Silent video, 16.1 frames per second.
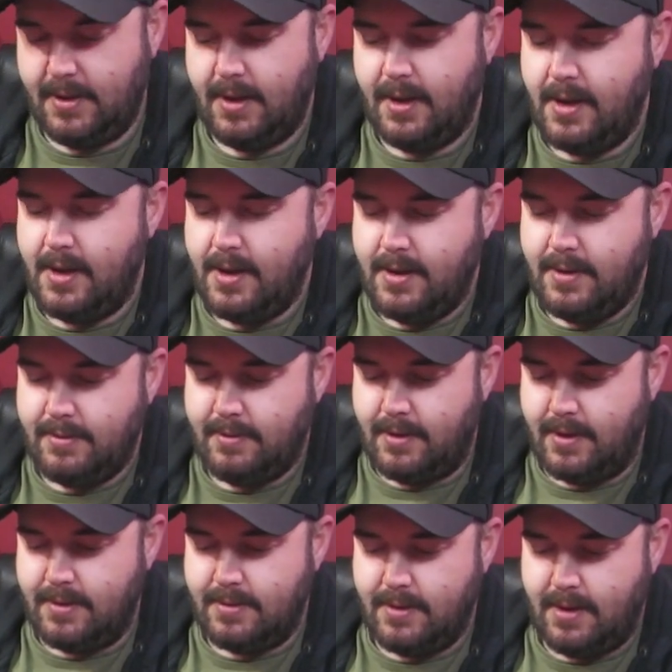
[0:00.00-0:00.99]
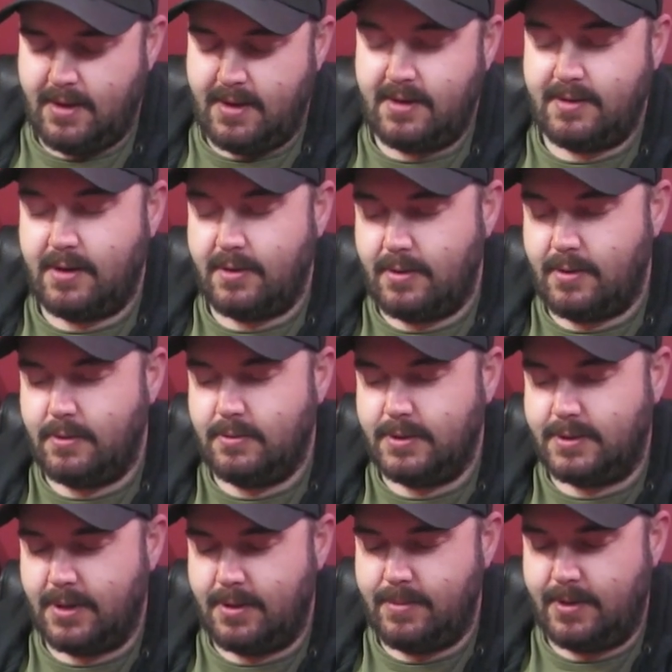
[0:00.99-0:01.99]
Yeah. Right, and
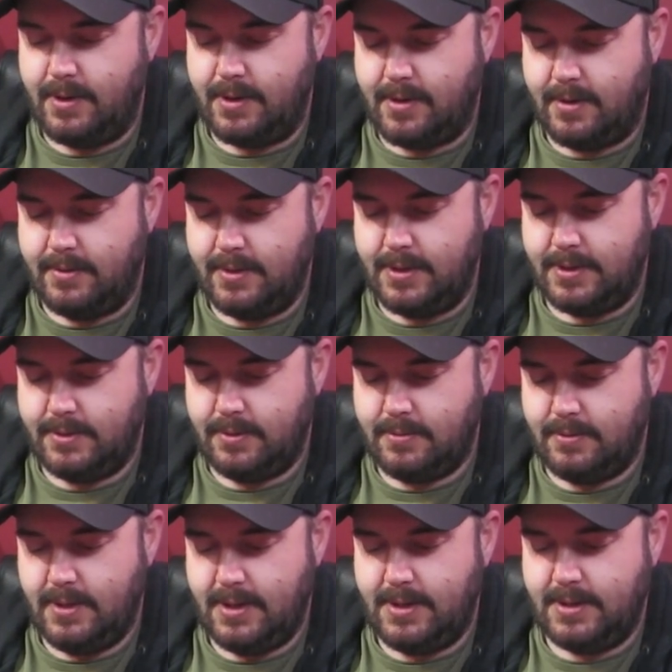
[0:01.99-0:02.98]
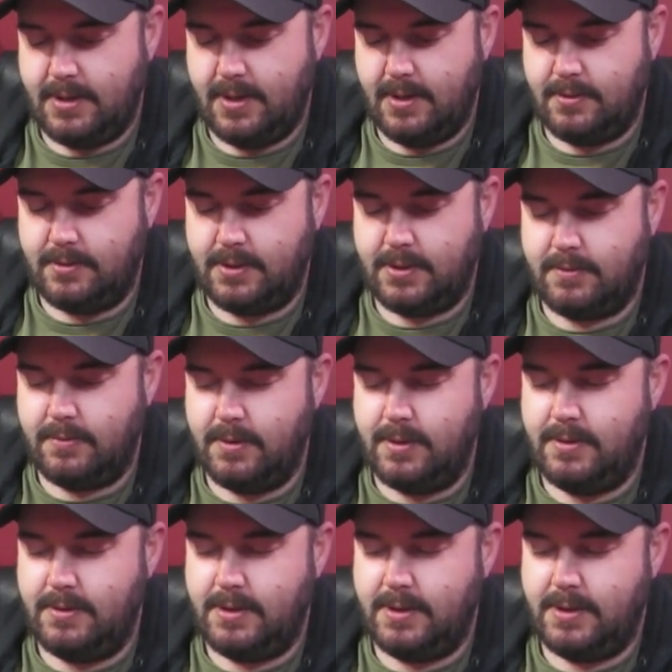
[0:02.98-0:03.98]
also when I got this, all these little
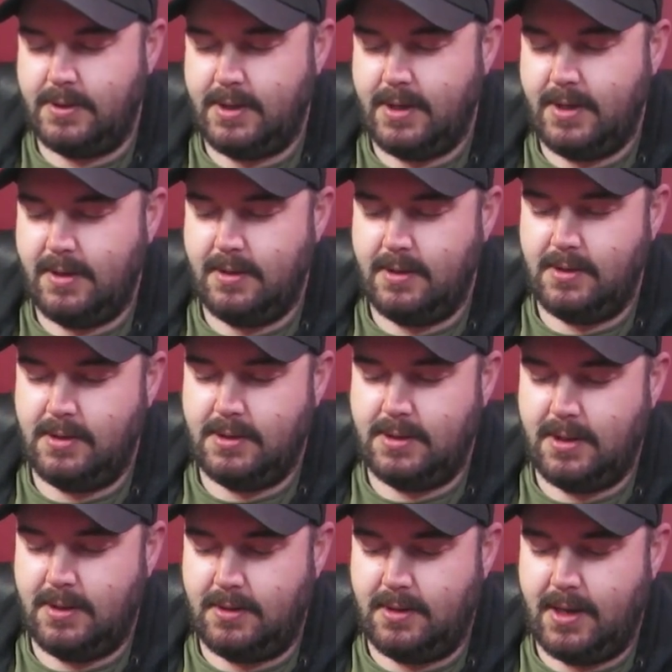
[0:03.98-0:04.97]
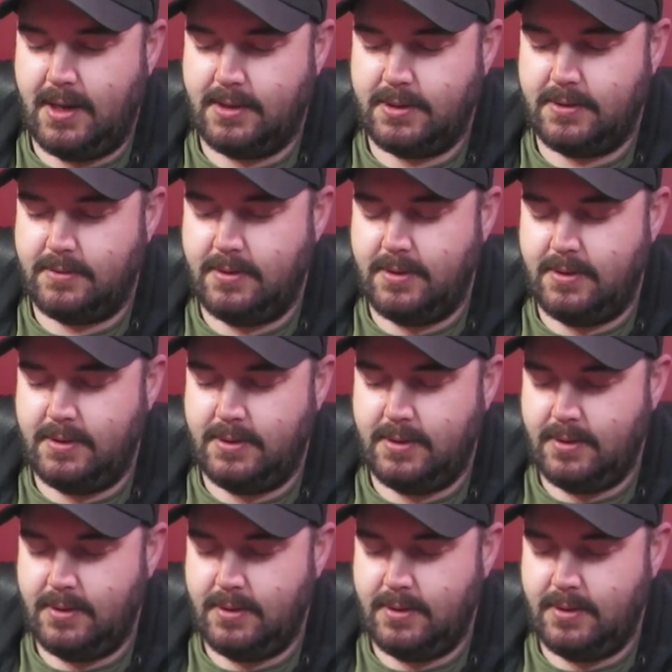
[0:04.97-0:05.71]
screws you see, these little hex screws.